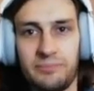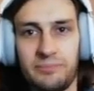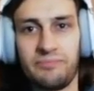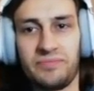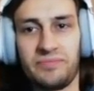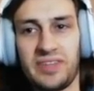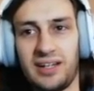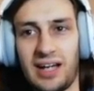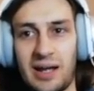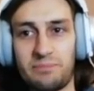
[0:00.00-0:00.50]

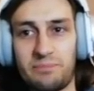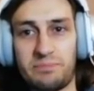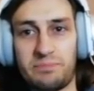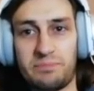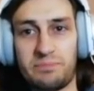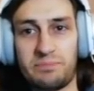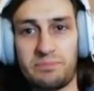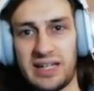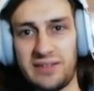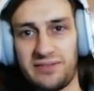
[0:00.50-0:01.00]
I
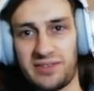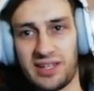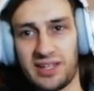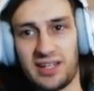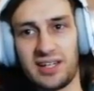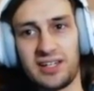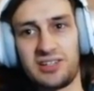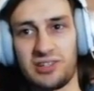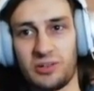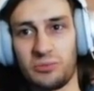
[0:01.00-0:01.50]
believe the gust
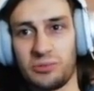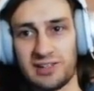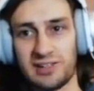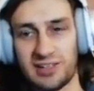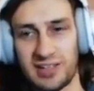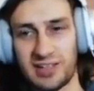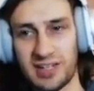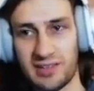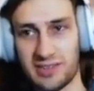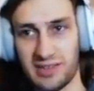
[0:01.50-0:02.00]
jar was
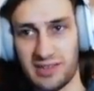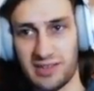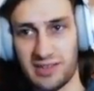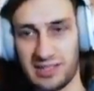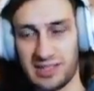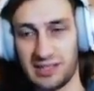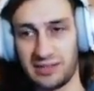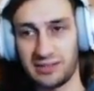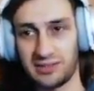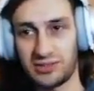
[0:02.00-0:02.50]
actually a
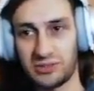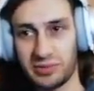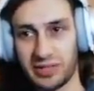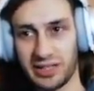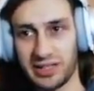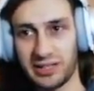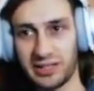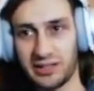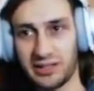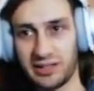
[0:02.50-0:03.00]

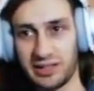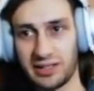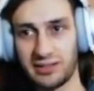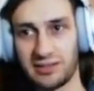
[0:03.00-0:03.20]
1329.